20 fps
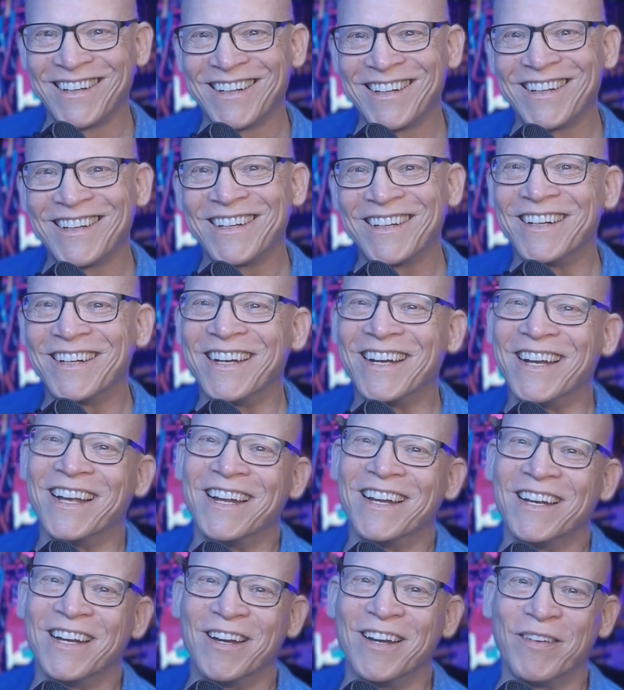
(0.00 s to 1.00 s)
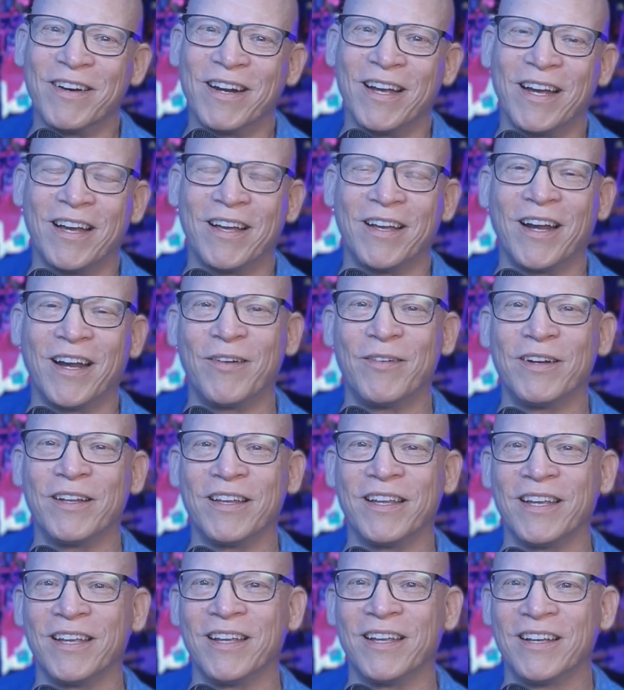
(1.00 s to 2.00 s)
Right. No, but I
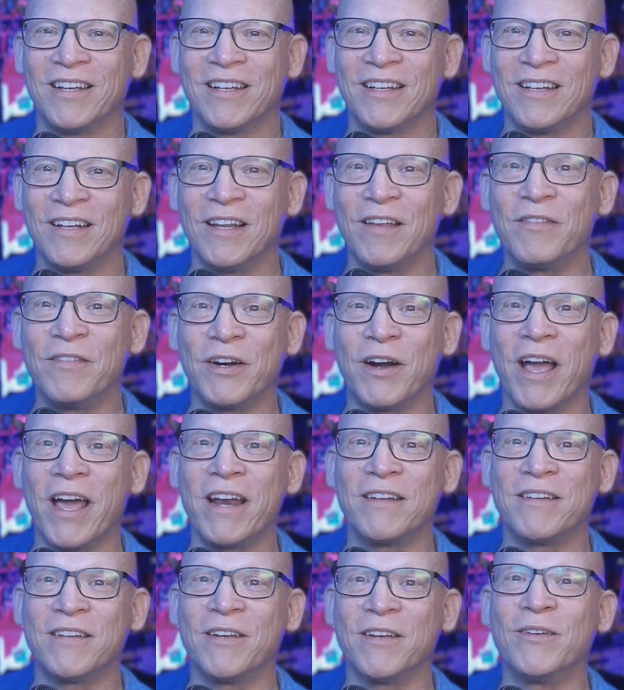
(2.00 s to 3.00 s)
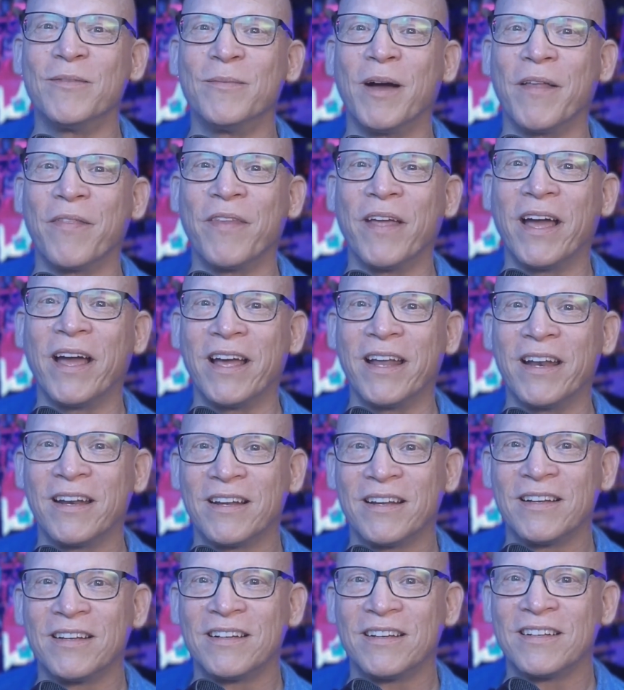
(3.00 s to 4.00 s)
really love your attitude about that.
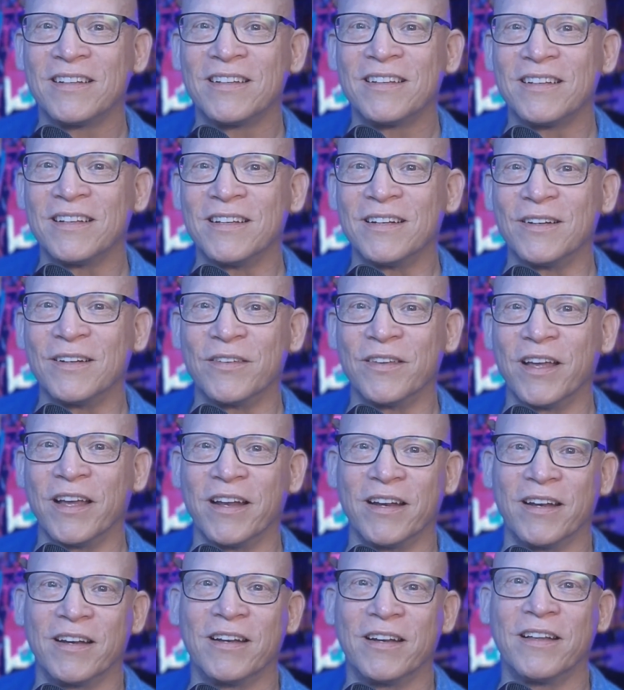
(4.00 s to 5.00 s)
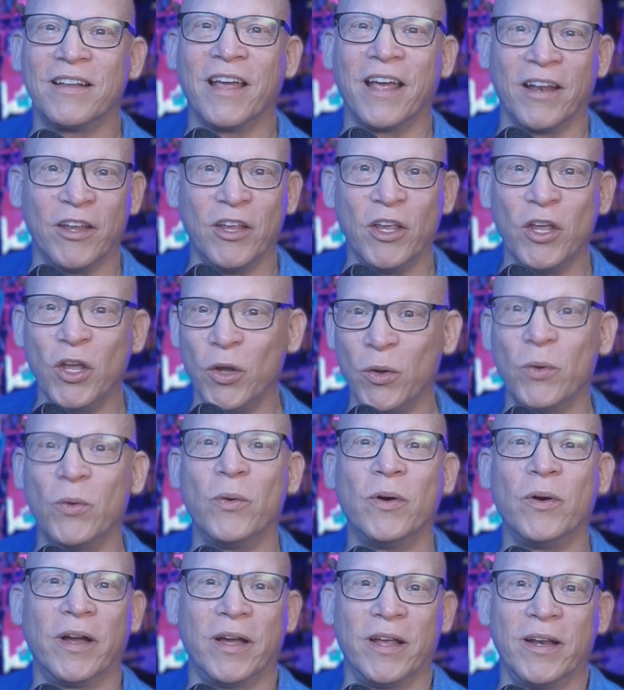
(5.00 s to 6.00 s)
That
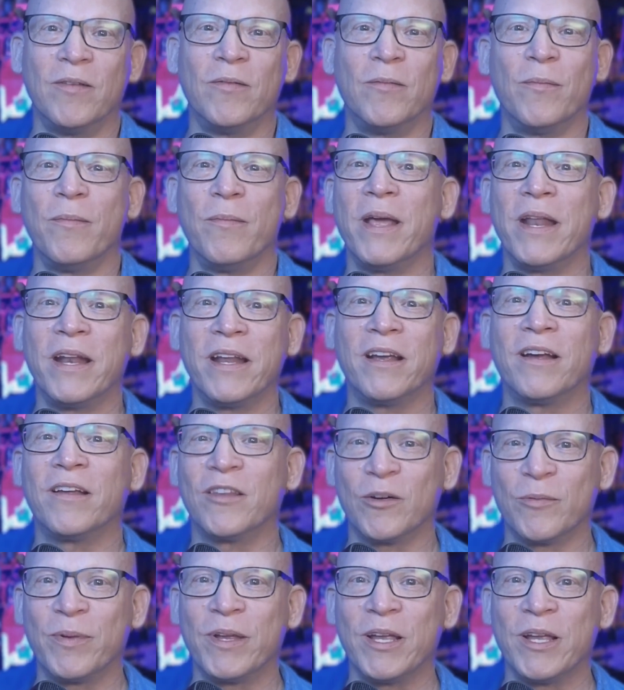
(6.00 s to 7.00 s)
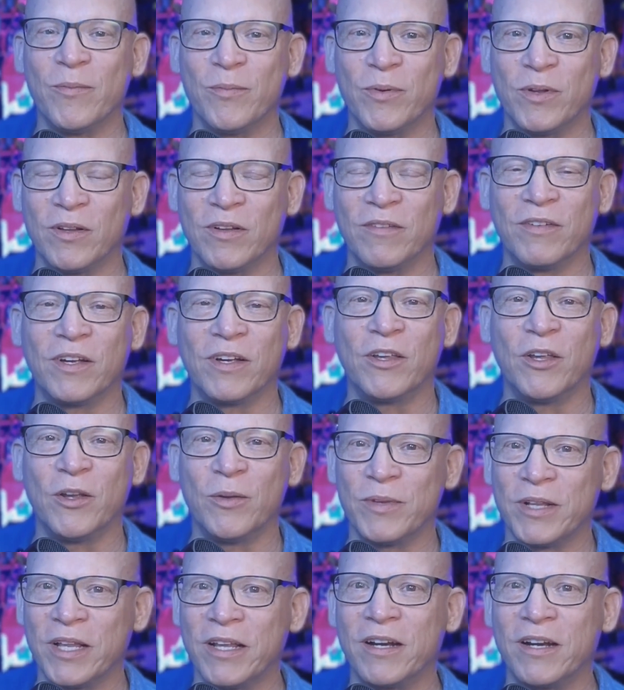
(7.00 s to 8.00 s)
you and many other people have
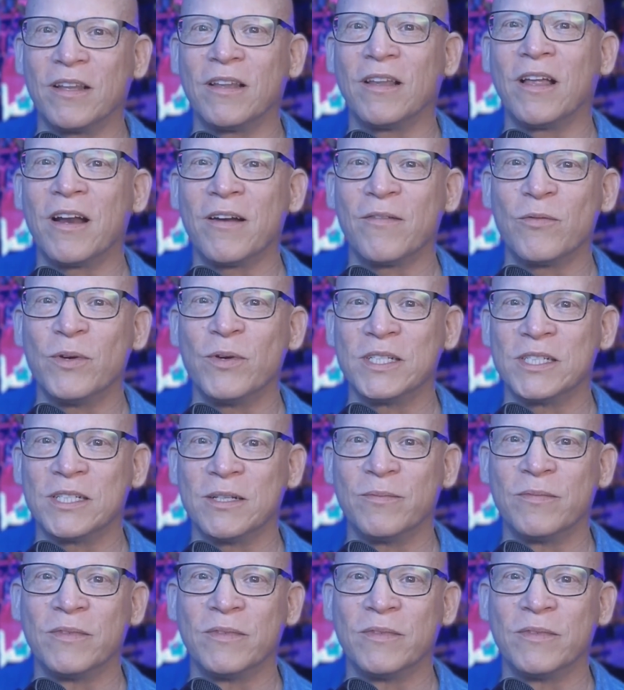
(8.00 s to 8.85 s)
accumulated a lot of wisdom,